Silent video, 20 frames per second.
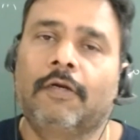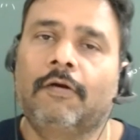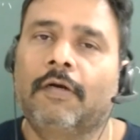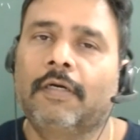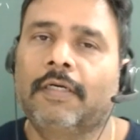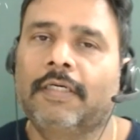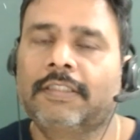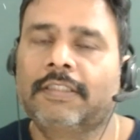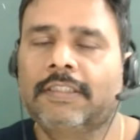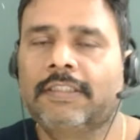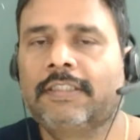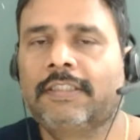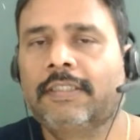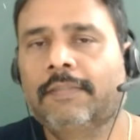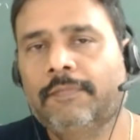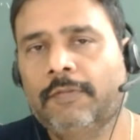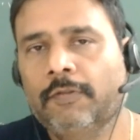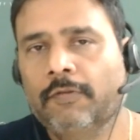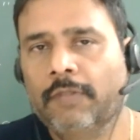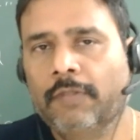coordinate
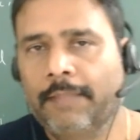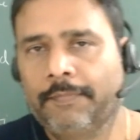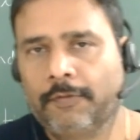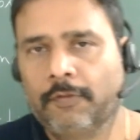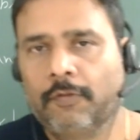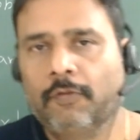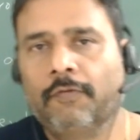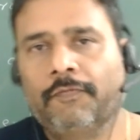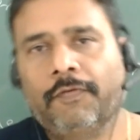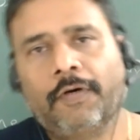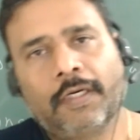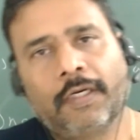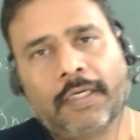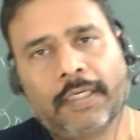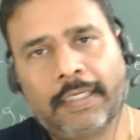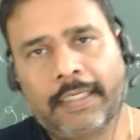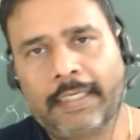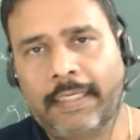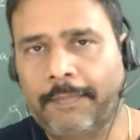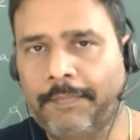system, you have to go for
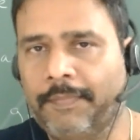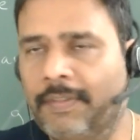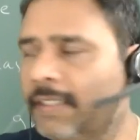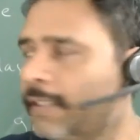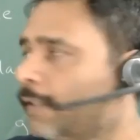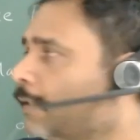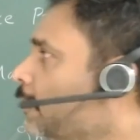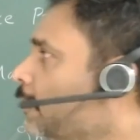Kleppner.